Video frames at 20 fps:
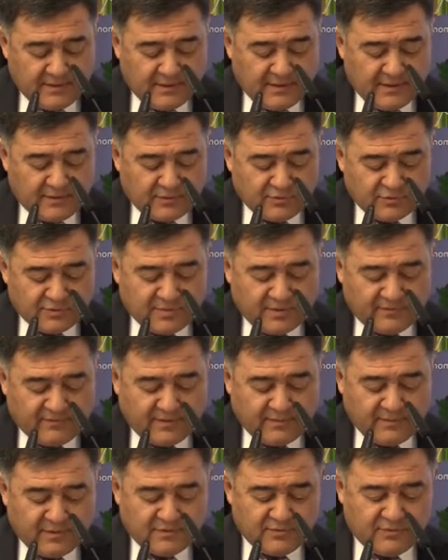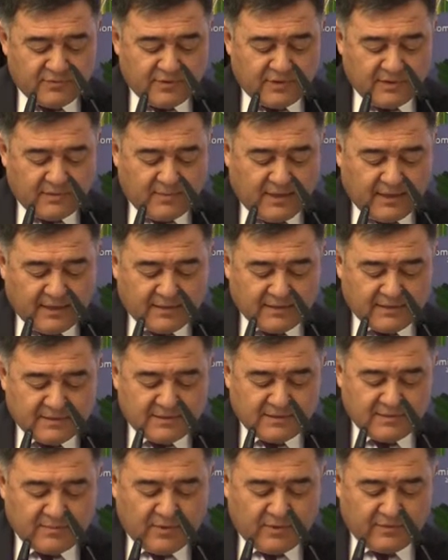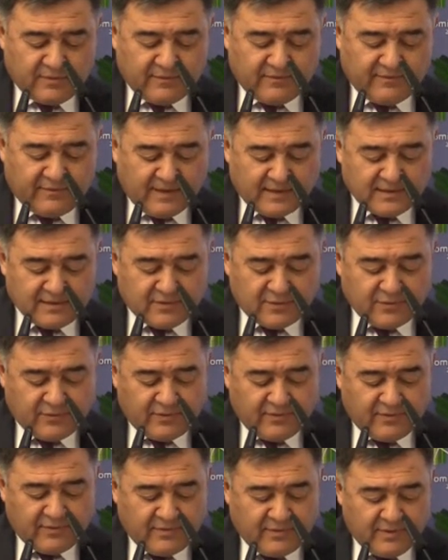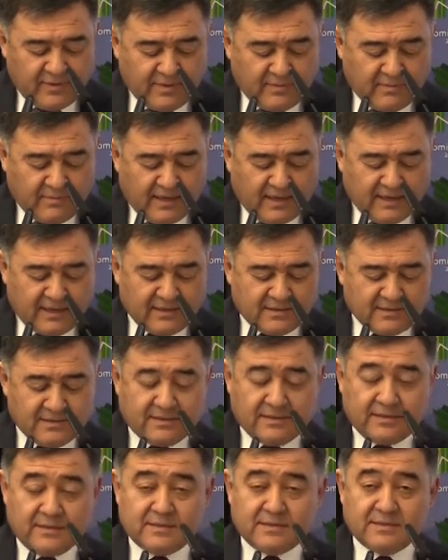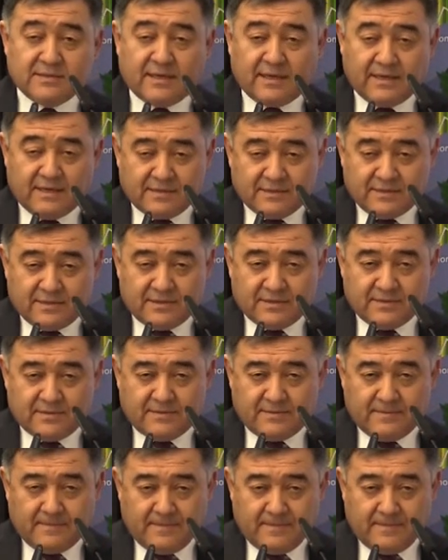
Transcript: and Uzbek pharmaceutical market is among the fast-growing markets in the CIS region.